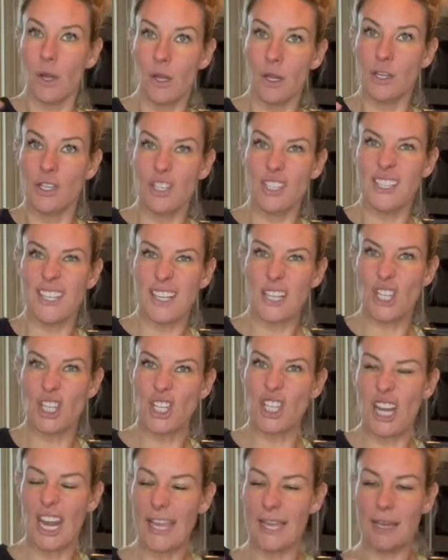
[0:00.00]
Just gonna
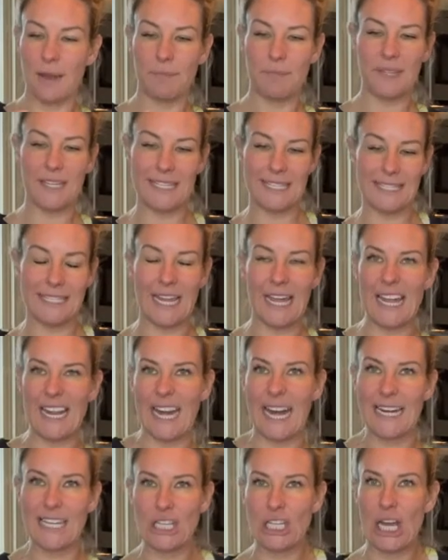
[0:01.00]
shake up this
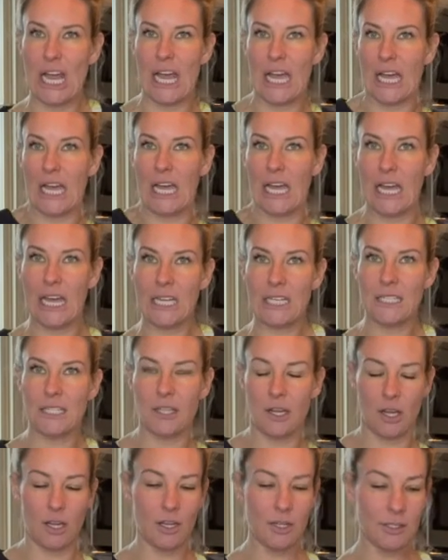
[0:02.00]
sriracha
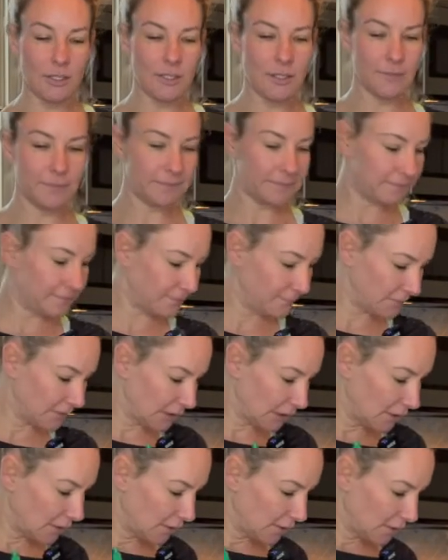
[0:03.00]
sauce.
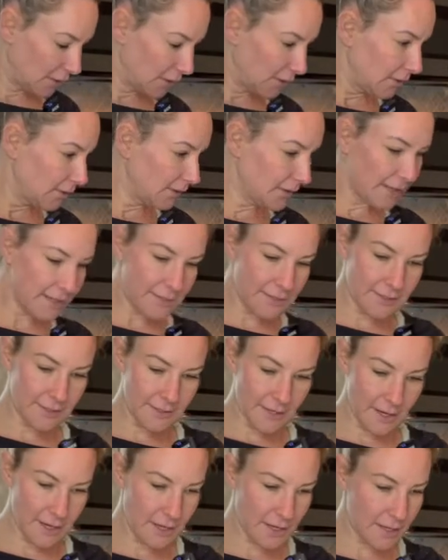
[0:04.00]
Let's,
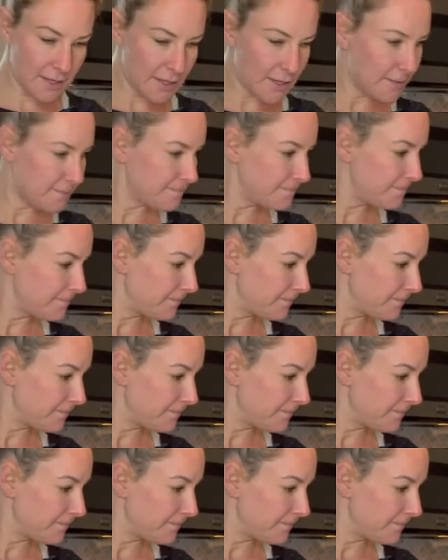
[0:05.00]
I'm